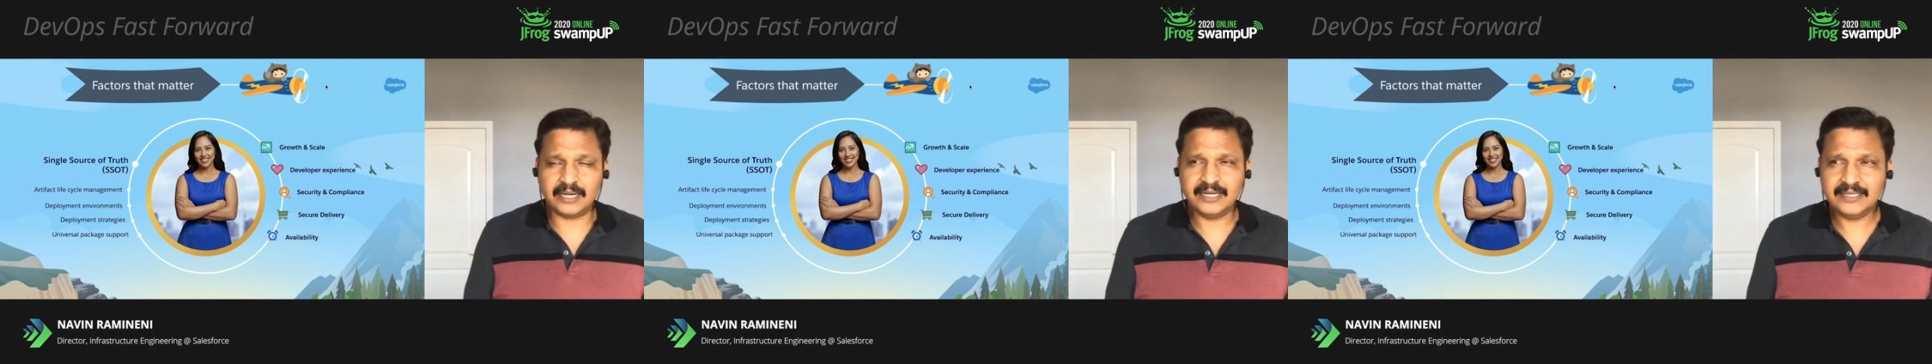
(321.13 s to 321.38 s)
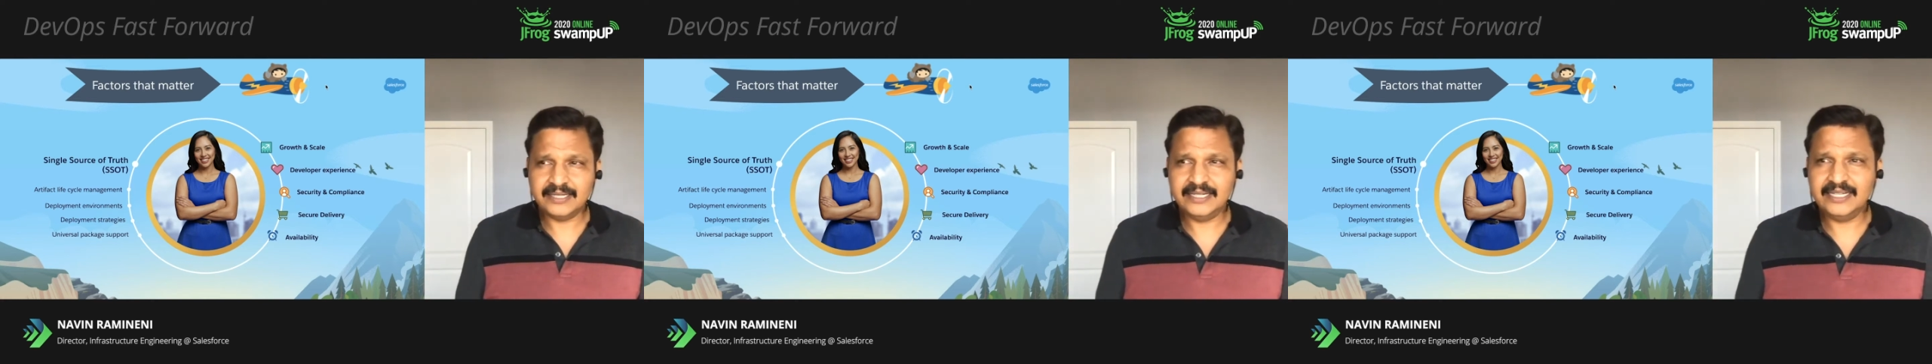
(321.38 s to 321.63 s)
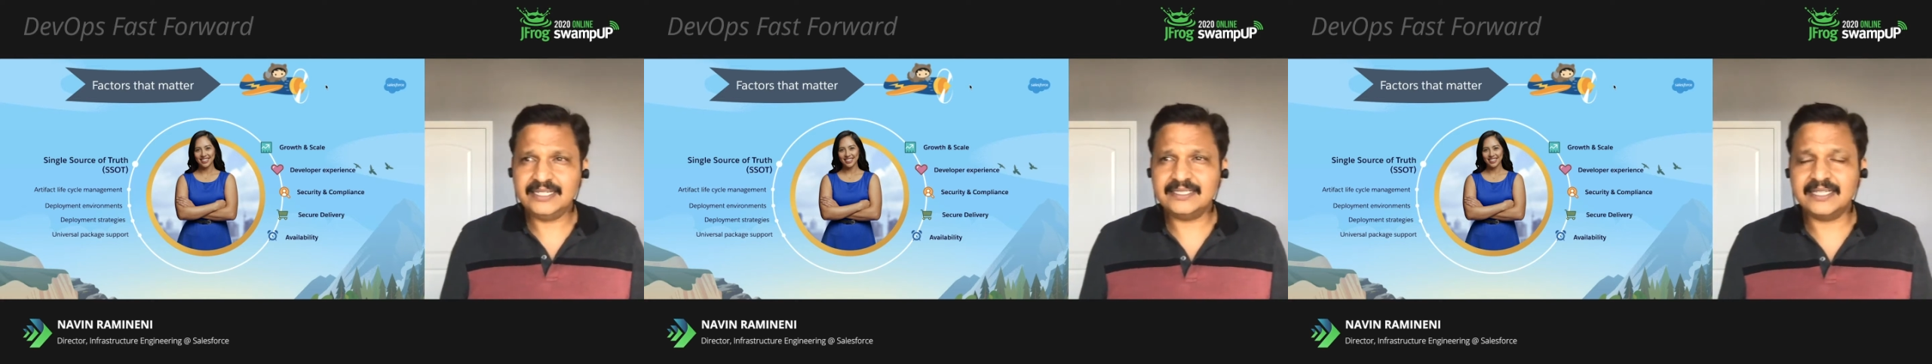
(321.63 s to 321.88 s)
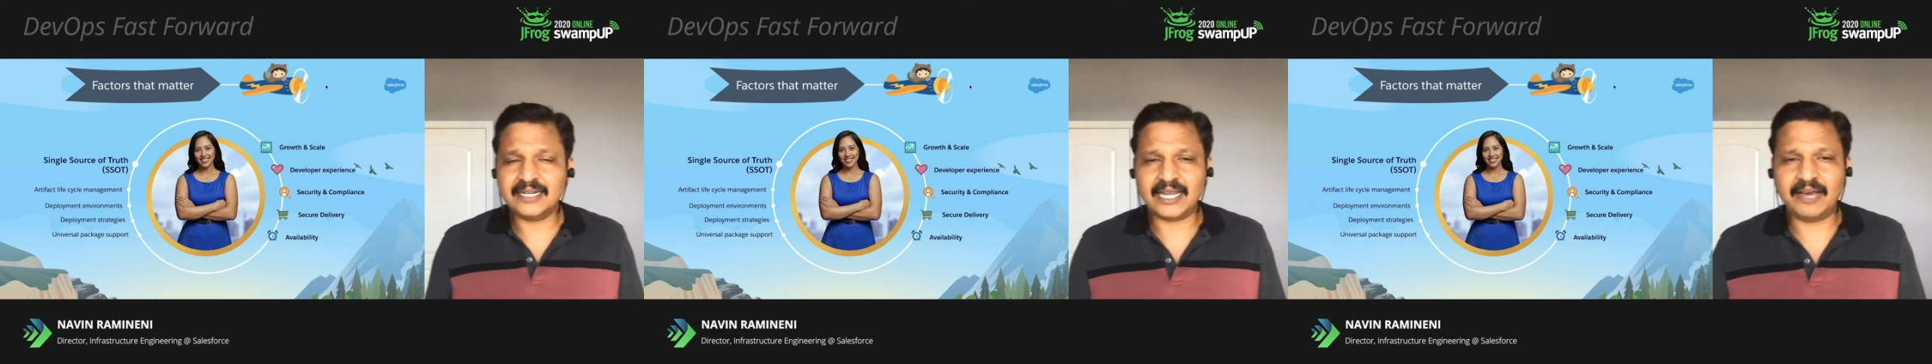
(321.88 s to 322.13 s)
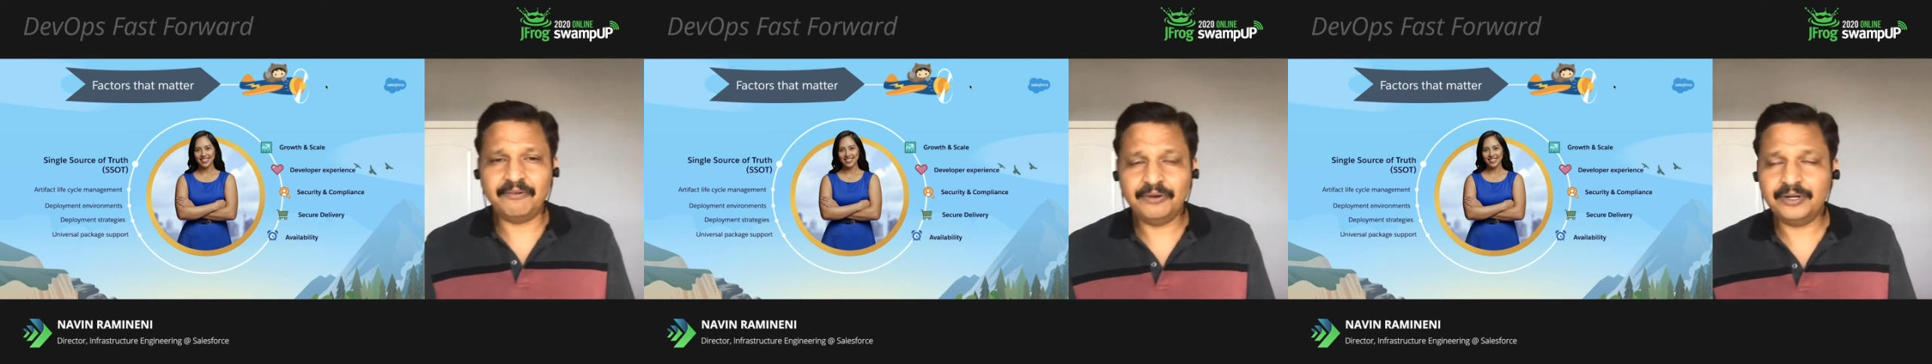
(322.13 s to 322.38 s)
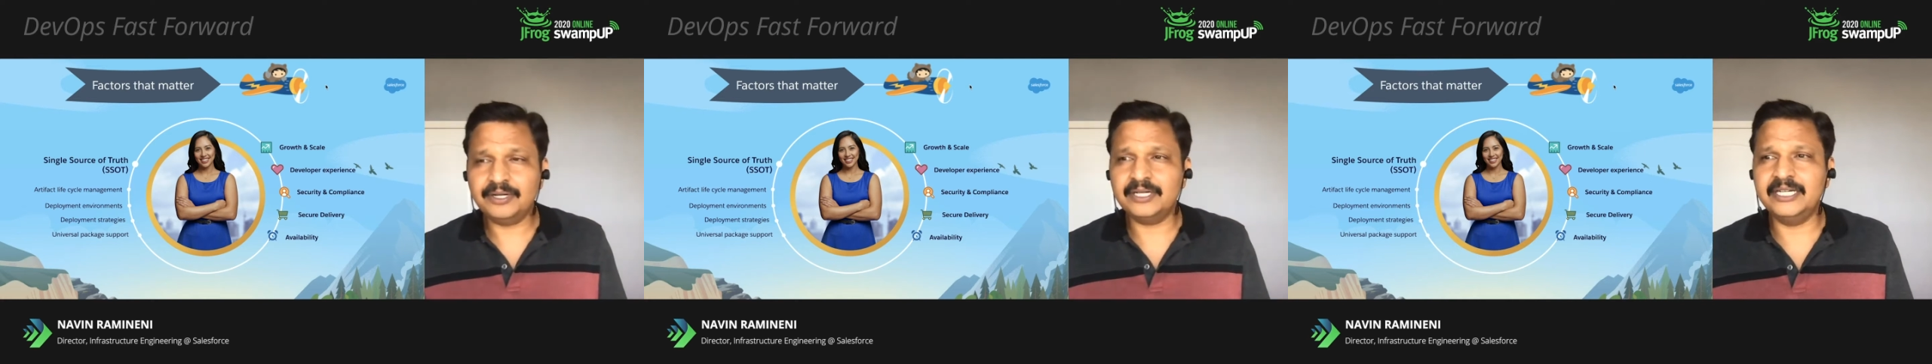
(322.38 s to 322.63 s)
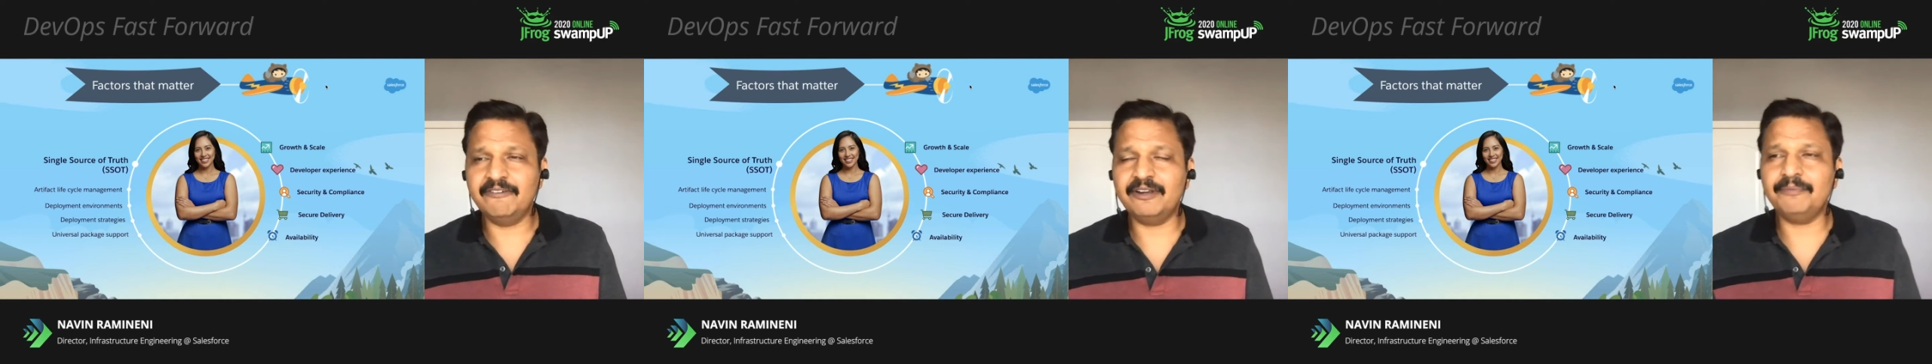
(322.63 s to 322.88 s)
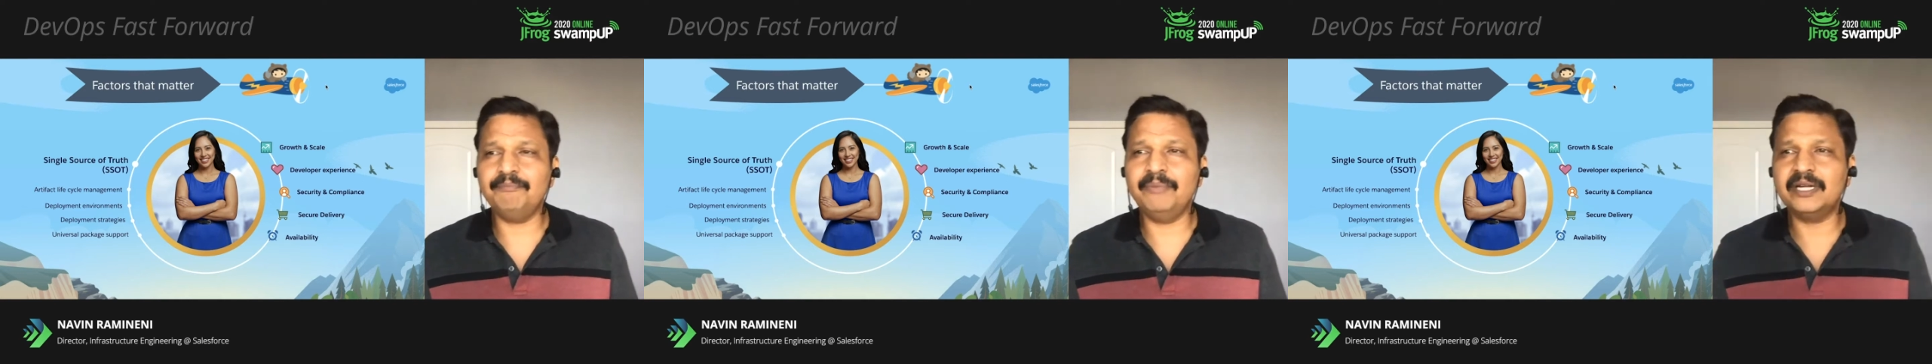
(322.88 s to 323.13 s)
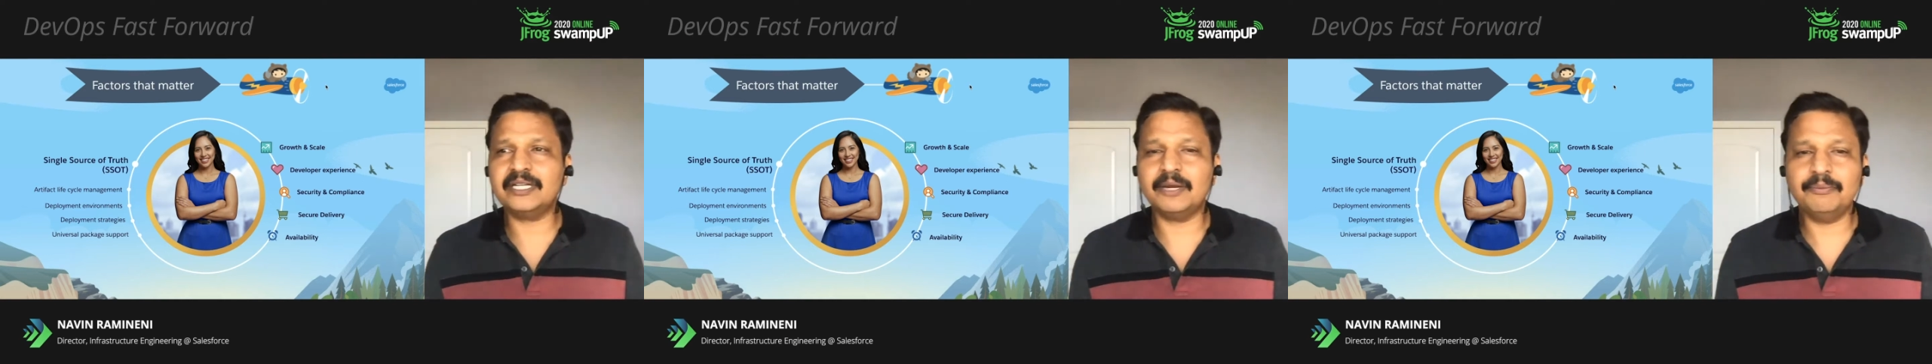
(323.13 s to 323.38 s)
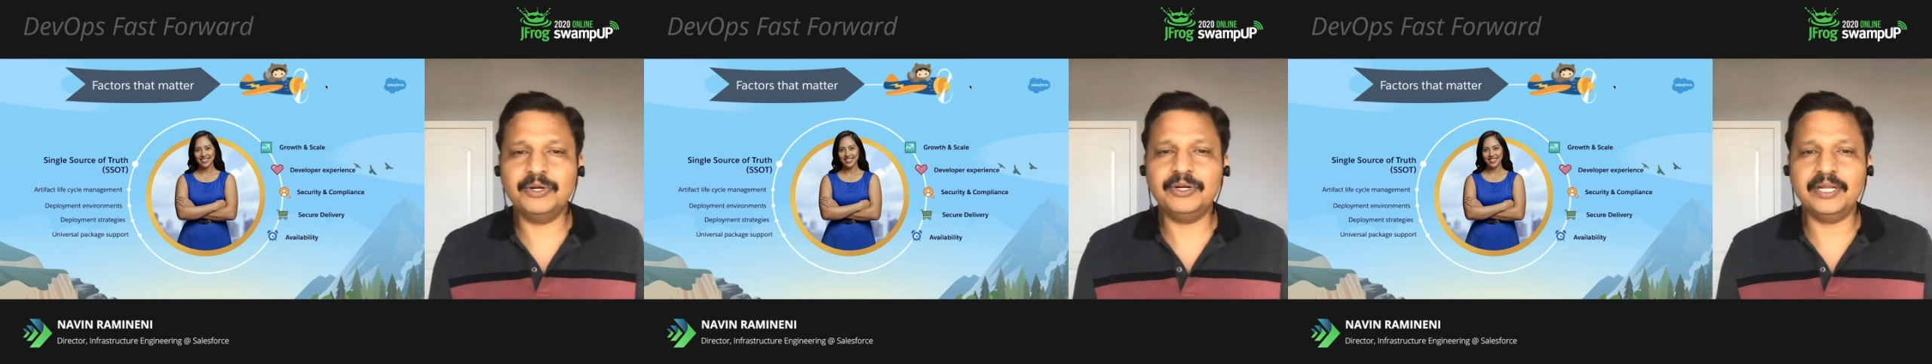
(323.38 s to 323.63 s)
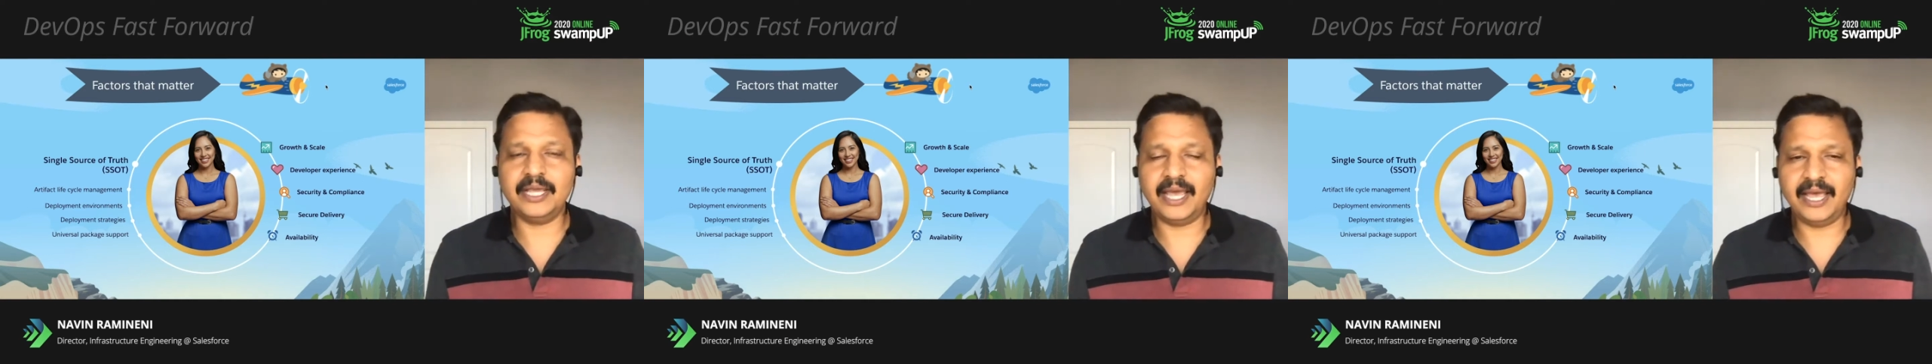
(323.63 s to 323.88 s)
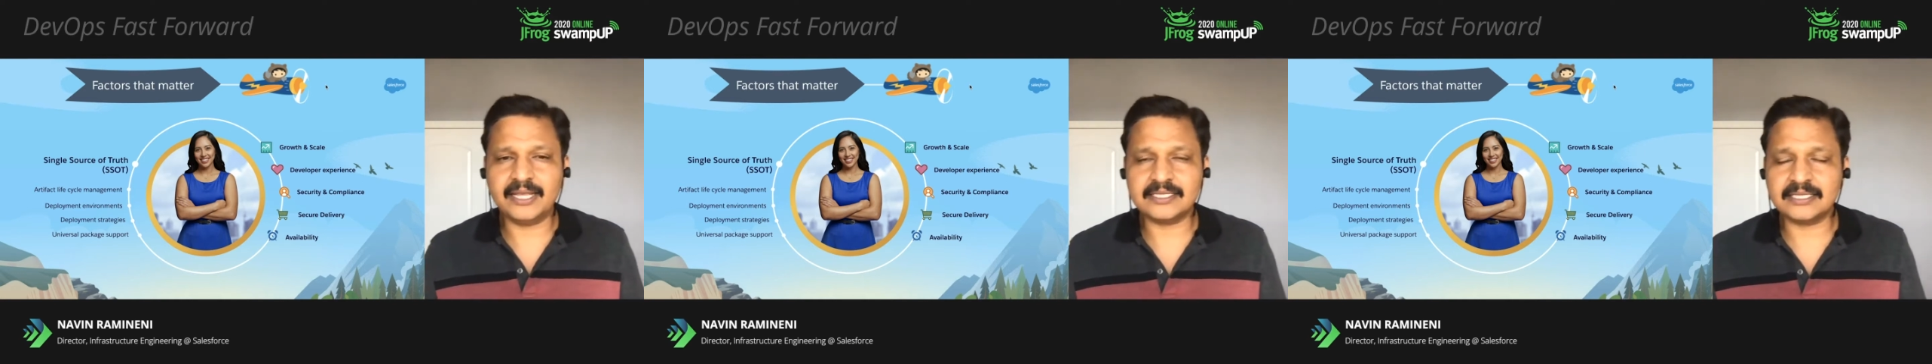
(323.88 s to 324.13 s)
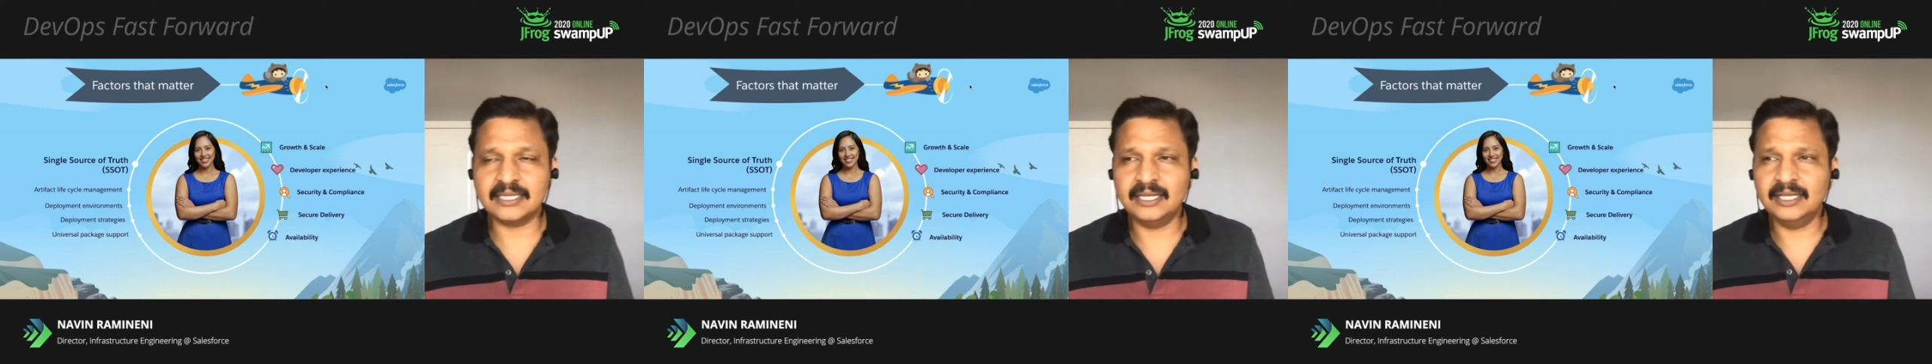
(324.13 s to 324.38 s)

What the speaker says: and the needs that our development community has,